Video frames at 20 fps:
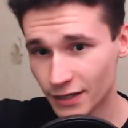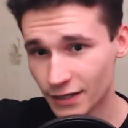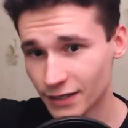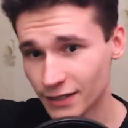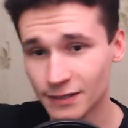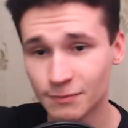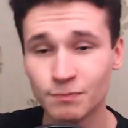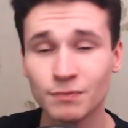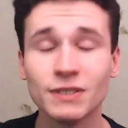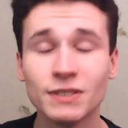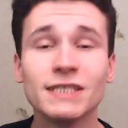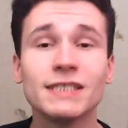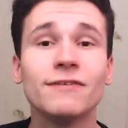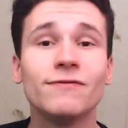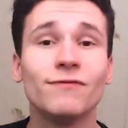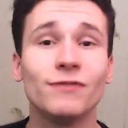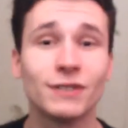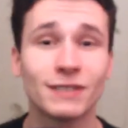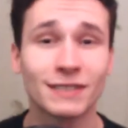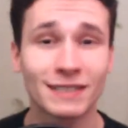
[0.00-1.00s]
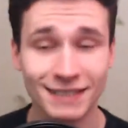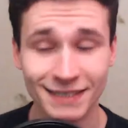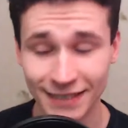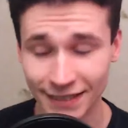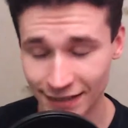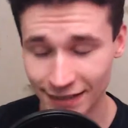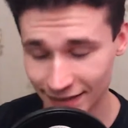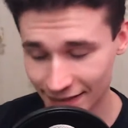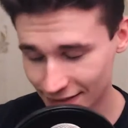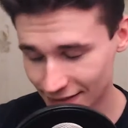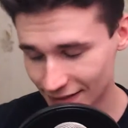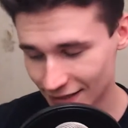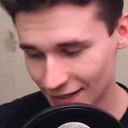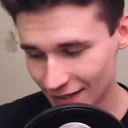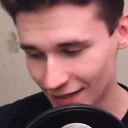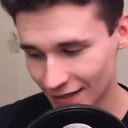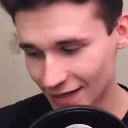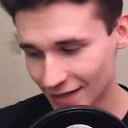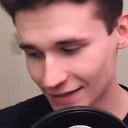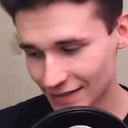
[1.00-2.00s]
specificities,
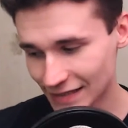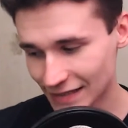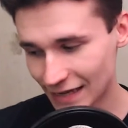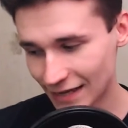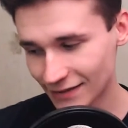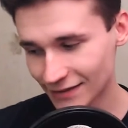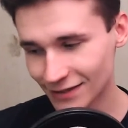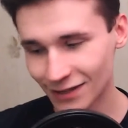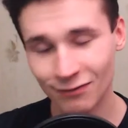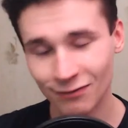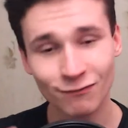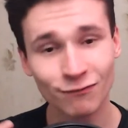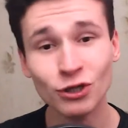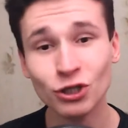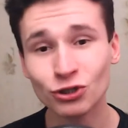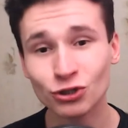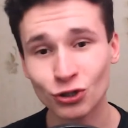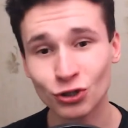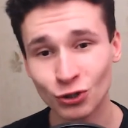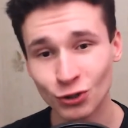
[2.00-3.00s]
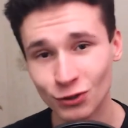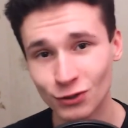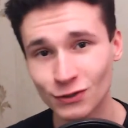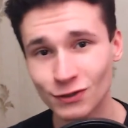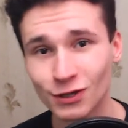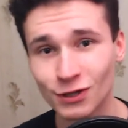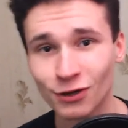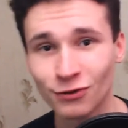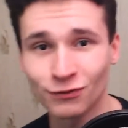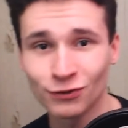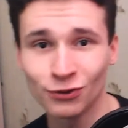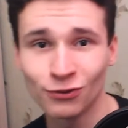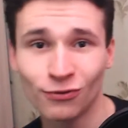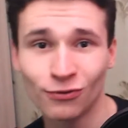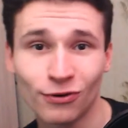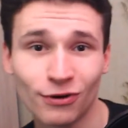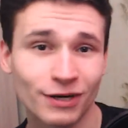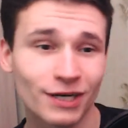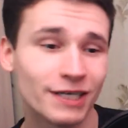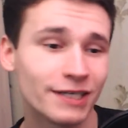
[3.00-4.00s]
yes, and features of
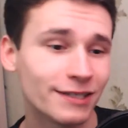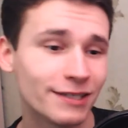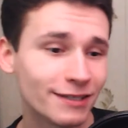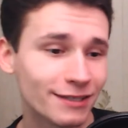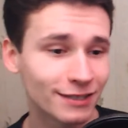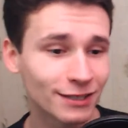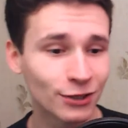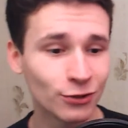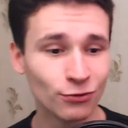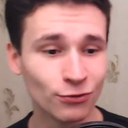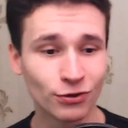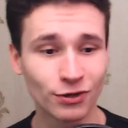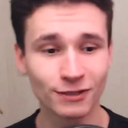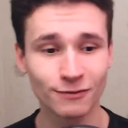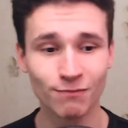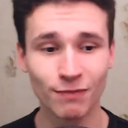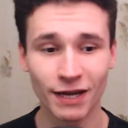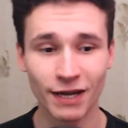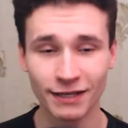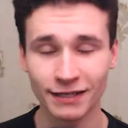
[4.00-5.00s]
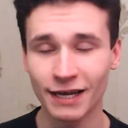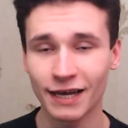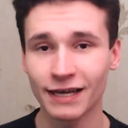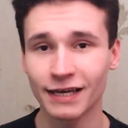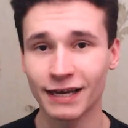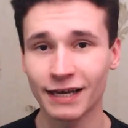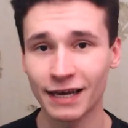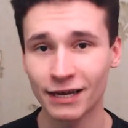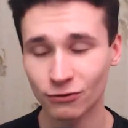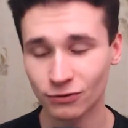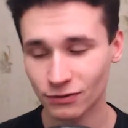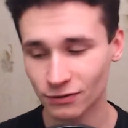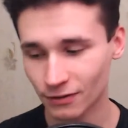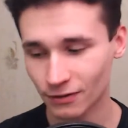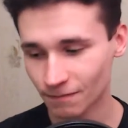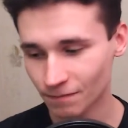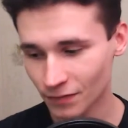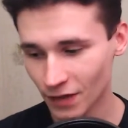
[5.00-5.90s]
your current bank account.